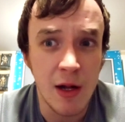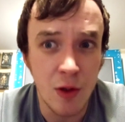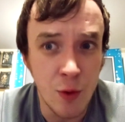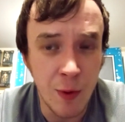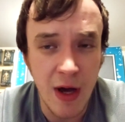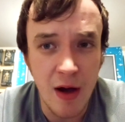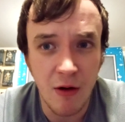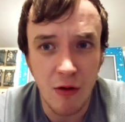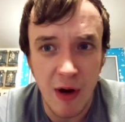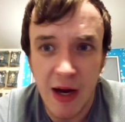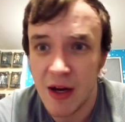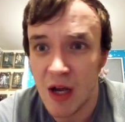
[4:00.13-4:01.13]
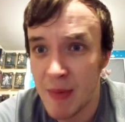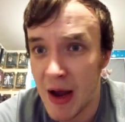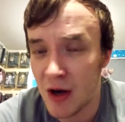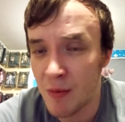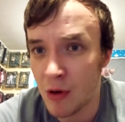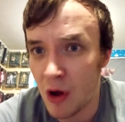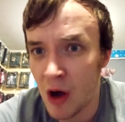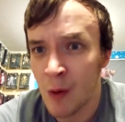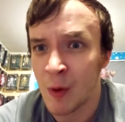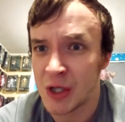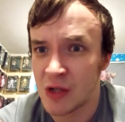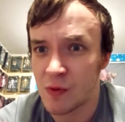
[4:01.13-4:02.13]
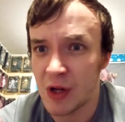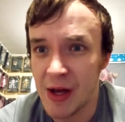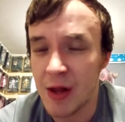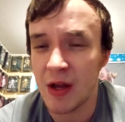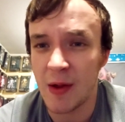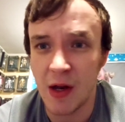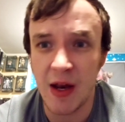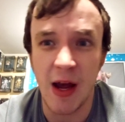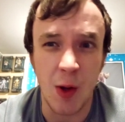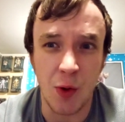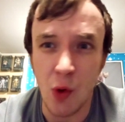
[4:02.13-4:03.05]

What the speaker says: Luke on Crate, Commander Bly, which is released in the next